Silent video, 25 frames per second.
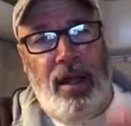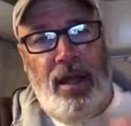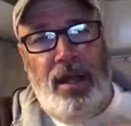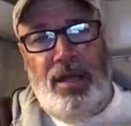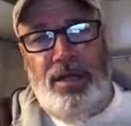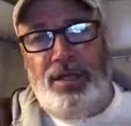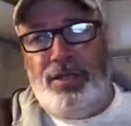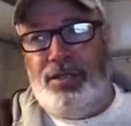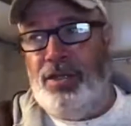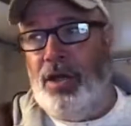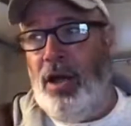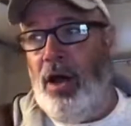
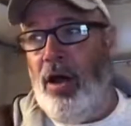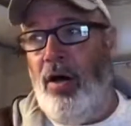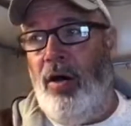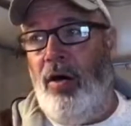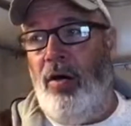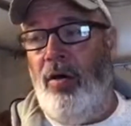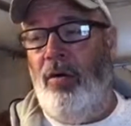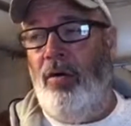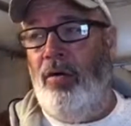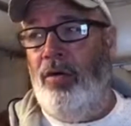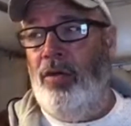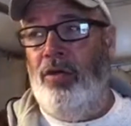
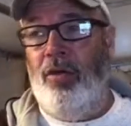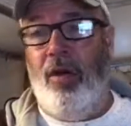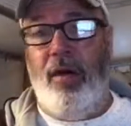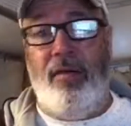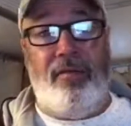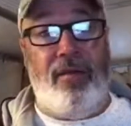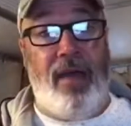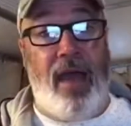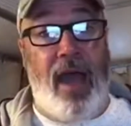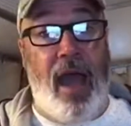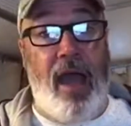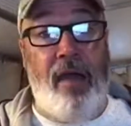So you have
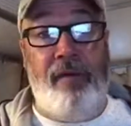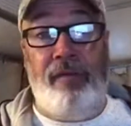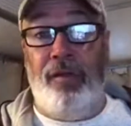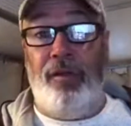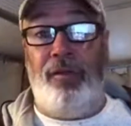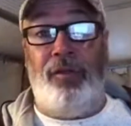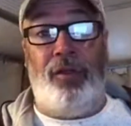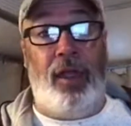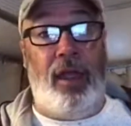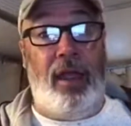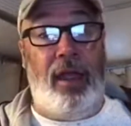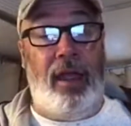
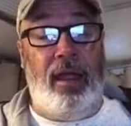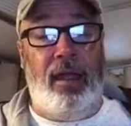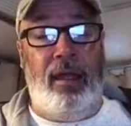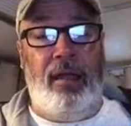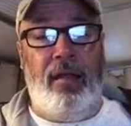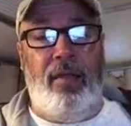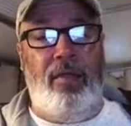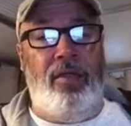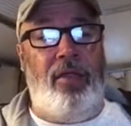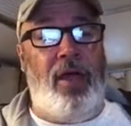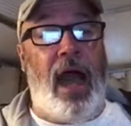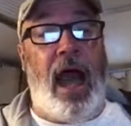everything
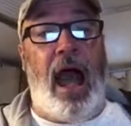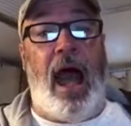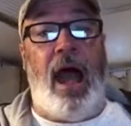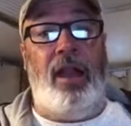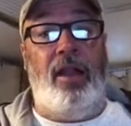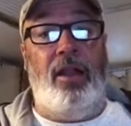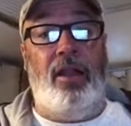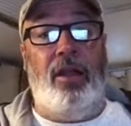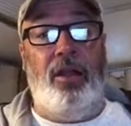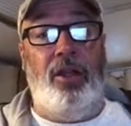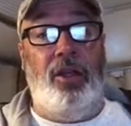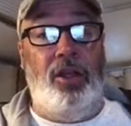that
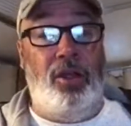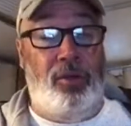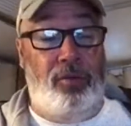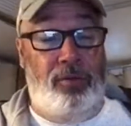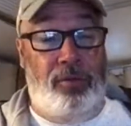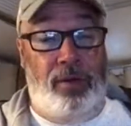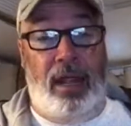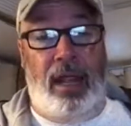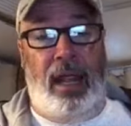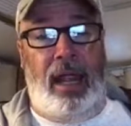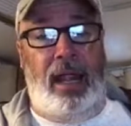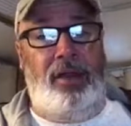you
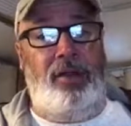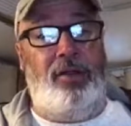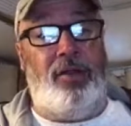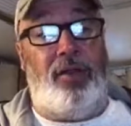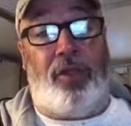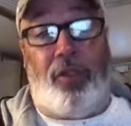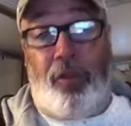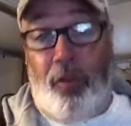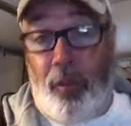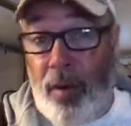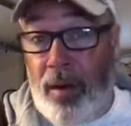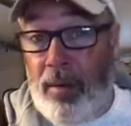need. You're
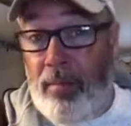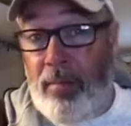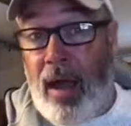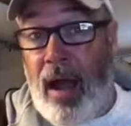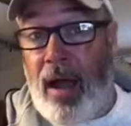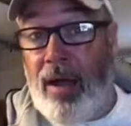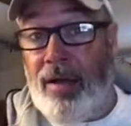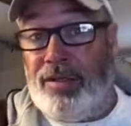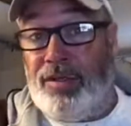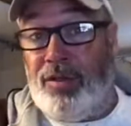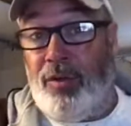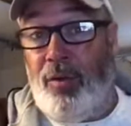3
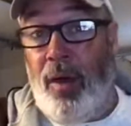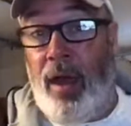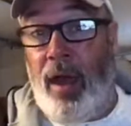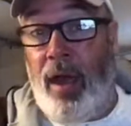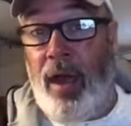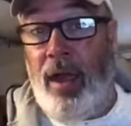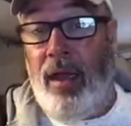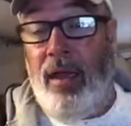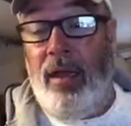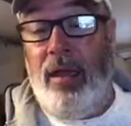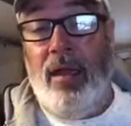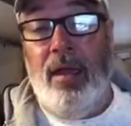miles
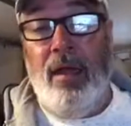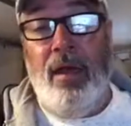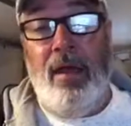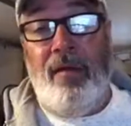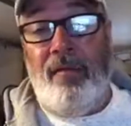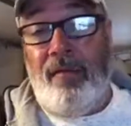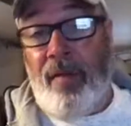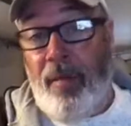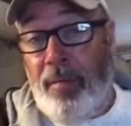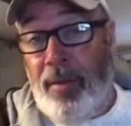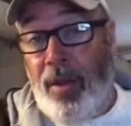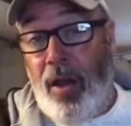away
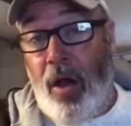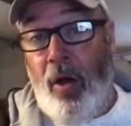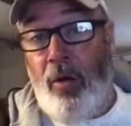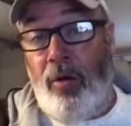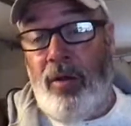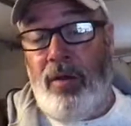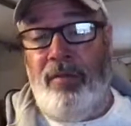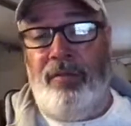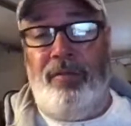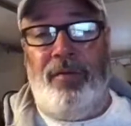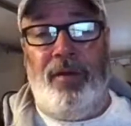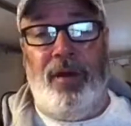from the
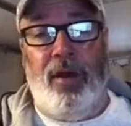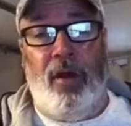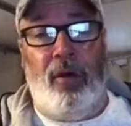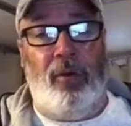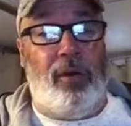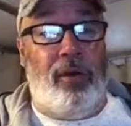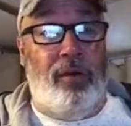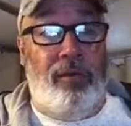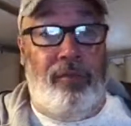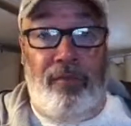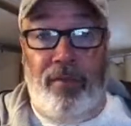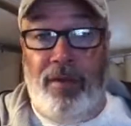
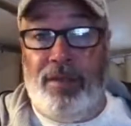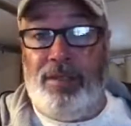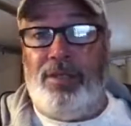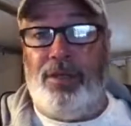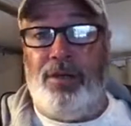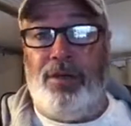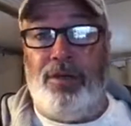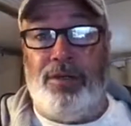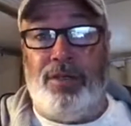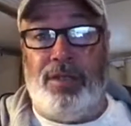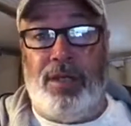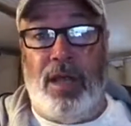Okefenokee
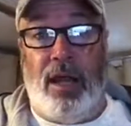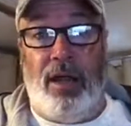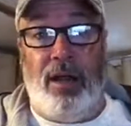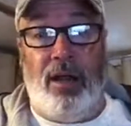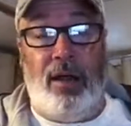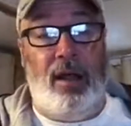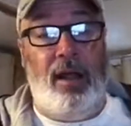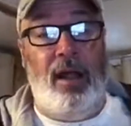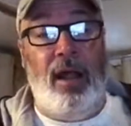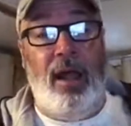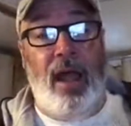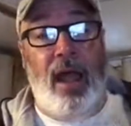Visitor
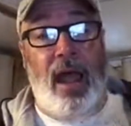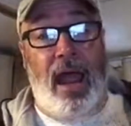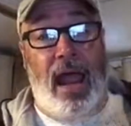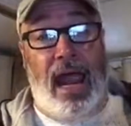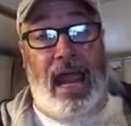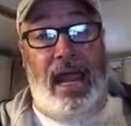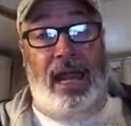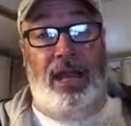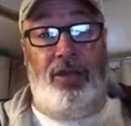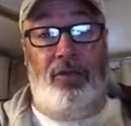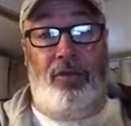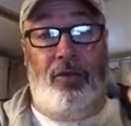Center,
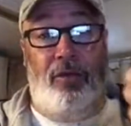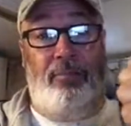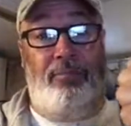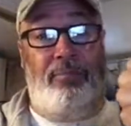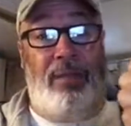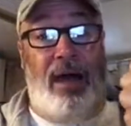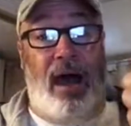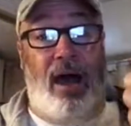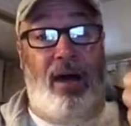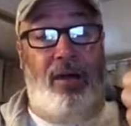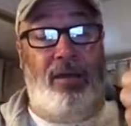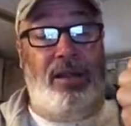and you're
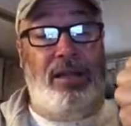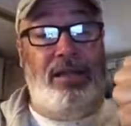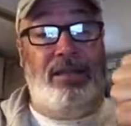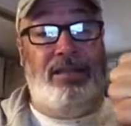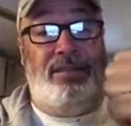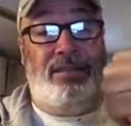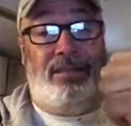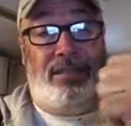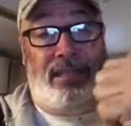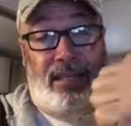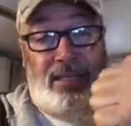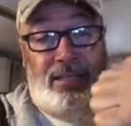about
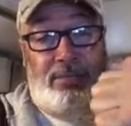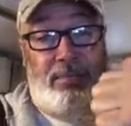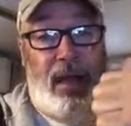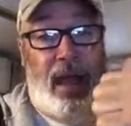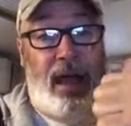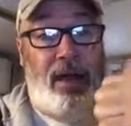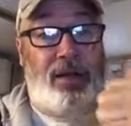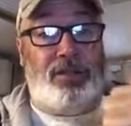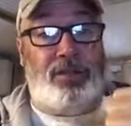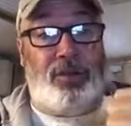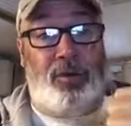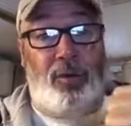6
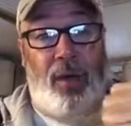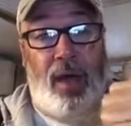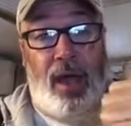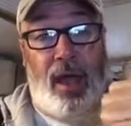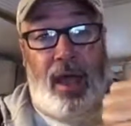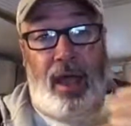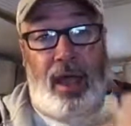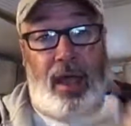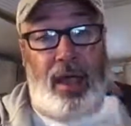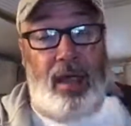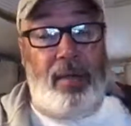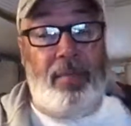miles
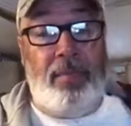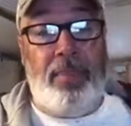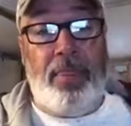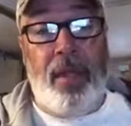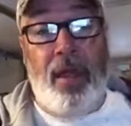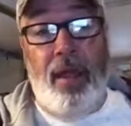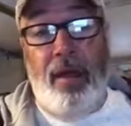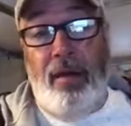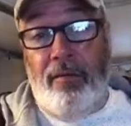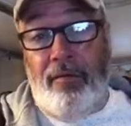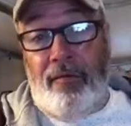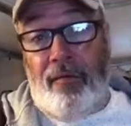away
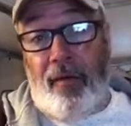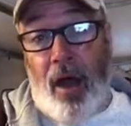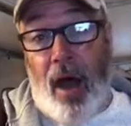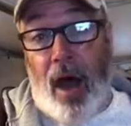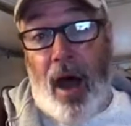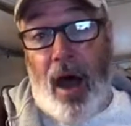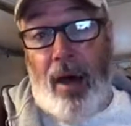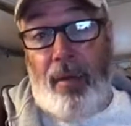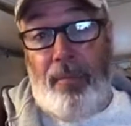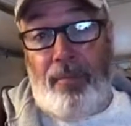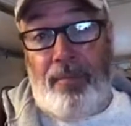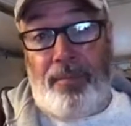
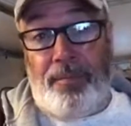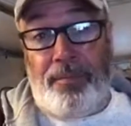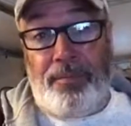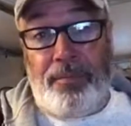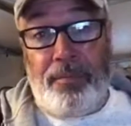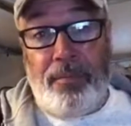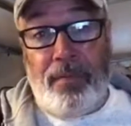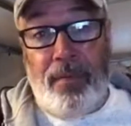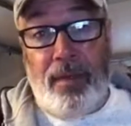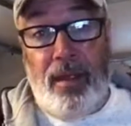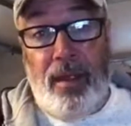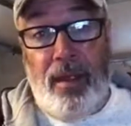from
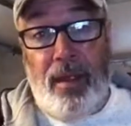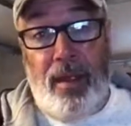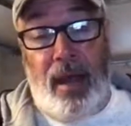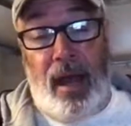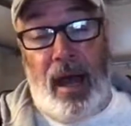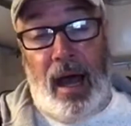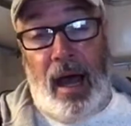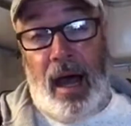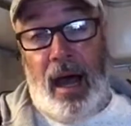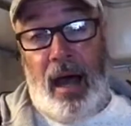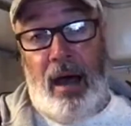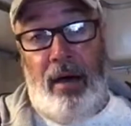
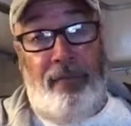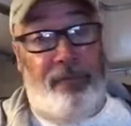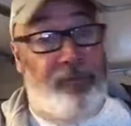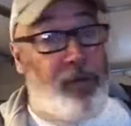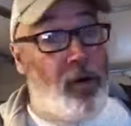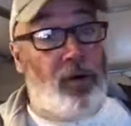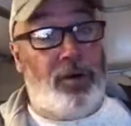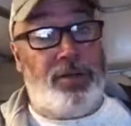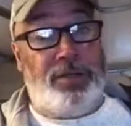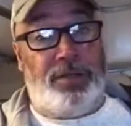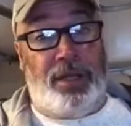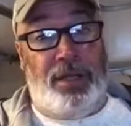
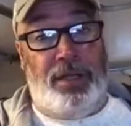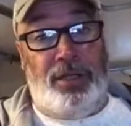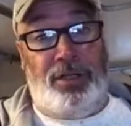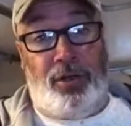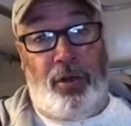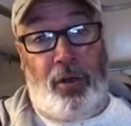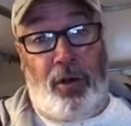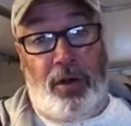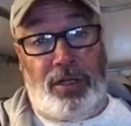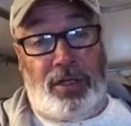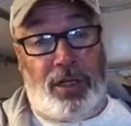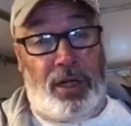Folkston,
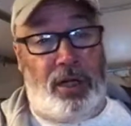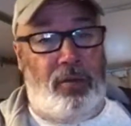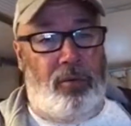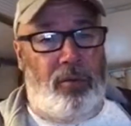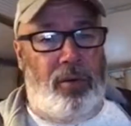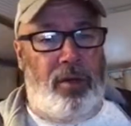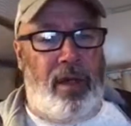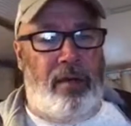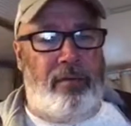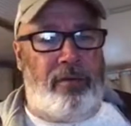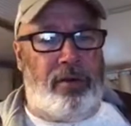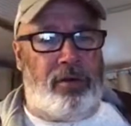Georgia, where they
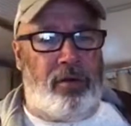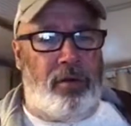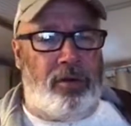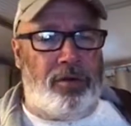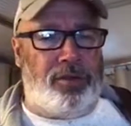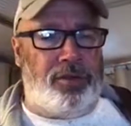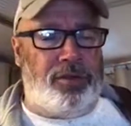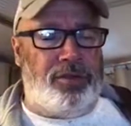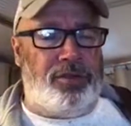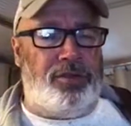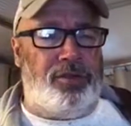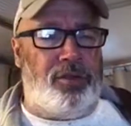have a
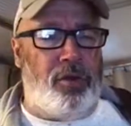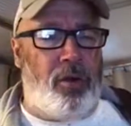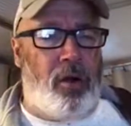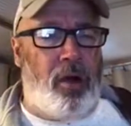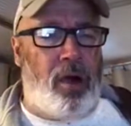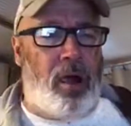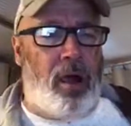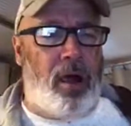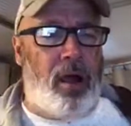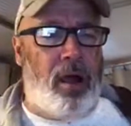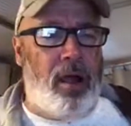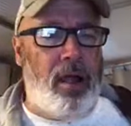grocery
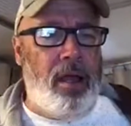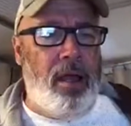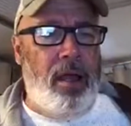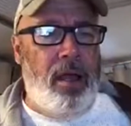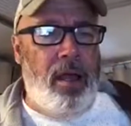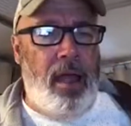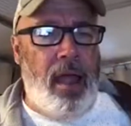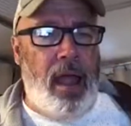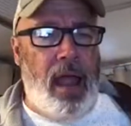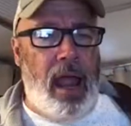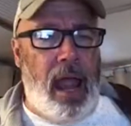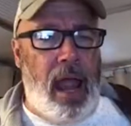store
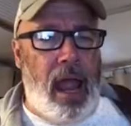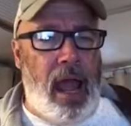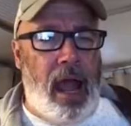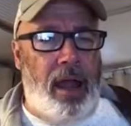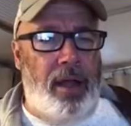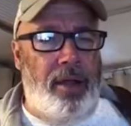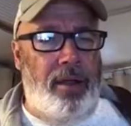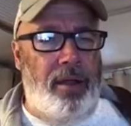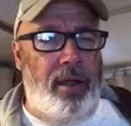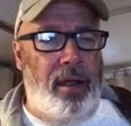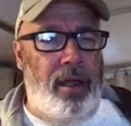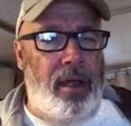
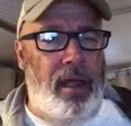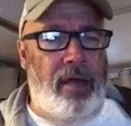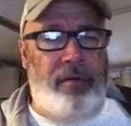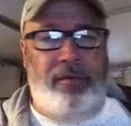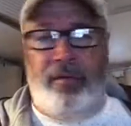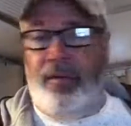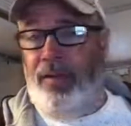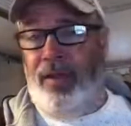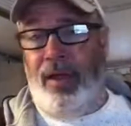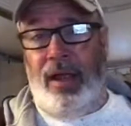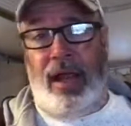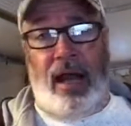and
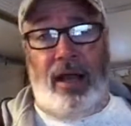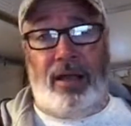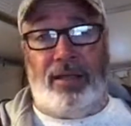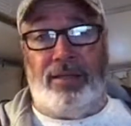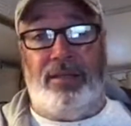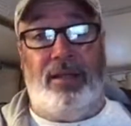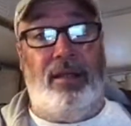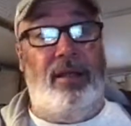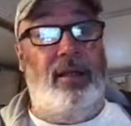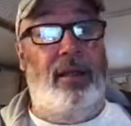everything else.